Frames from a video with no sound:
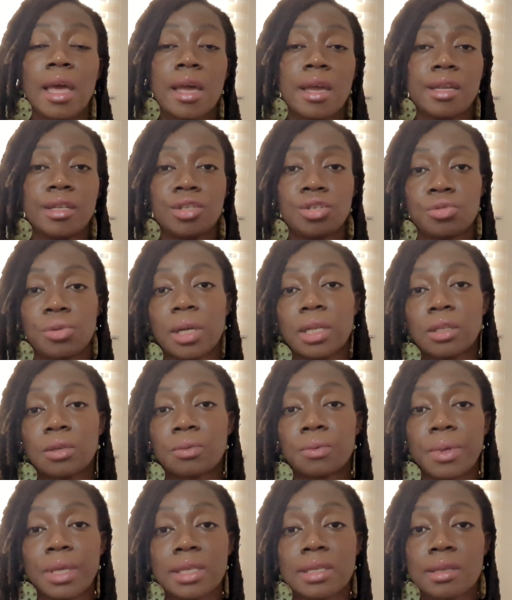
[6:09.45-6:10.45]
a direct
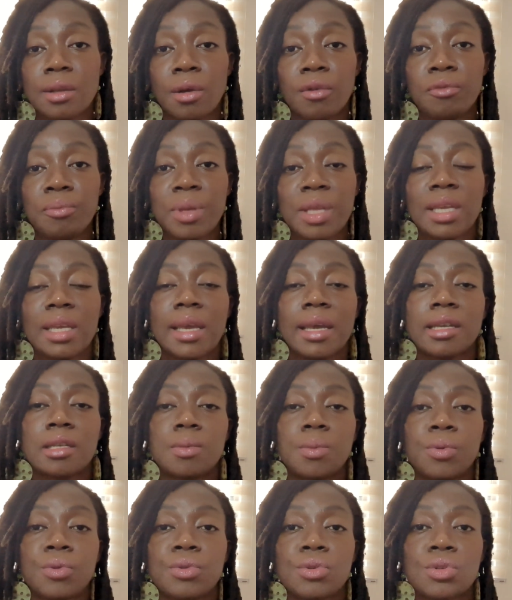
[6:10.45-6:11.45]
risk of being
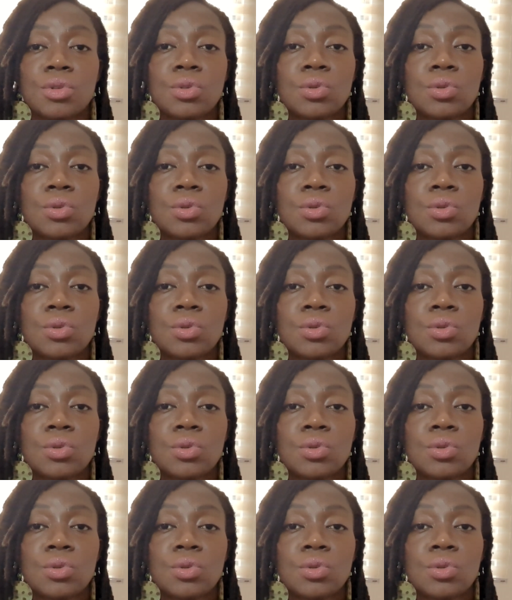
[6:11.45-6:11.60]
exposed